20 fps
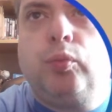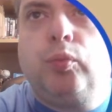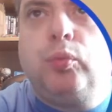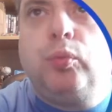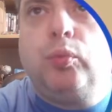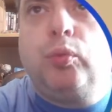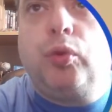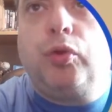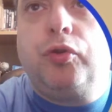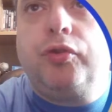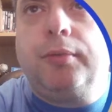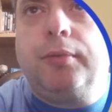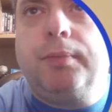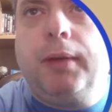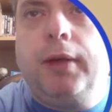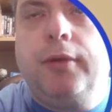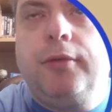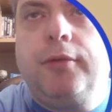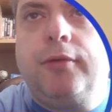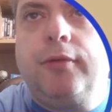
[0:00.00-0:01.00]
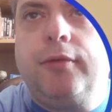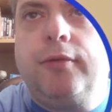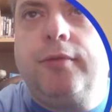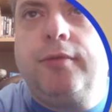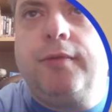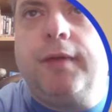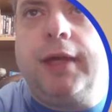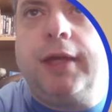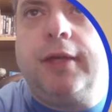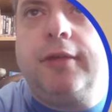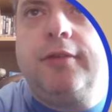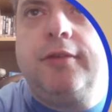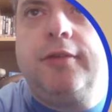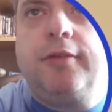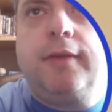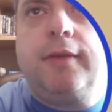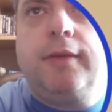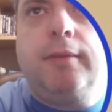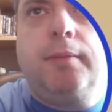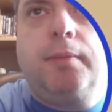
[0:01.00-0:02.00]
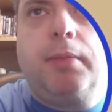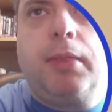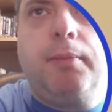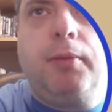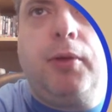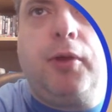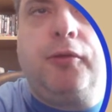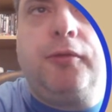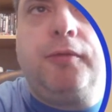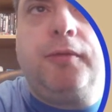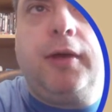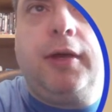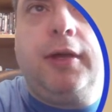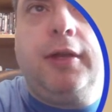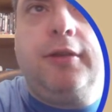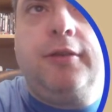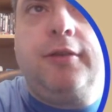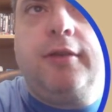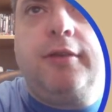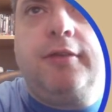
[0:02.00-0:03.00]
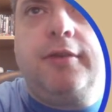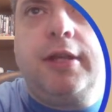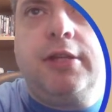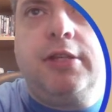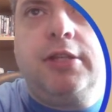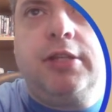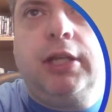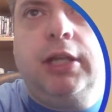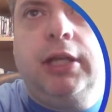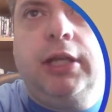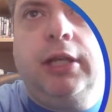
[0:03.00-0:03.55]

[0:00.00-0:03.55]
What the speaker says: was supposed to fix the boss fights essentially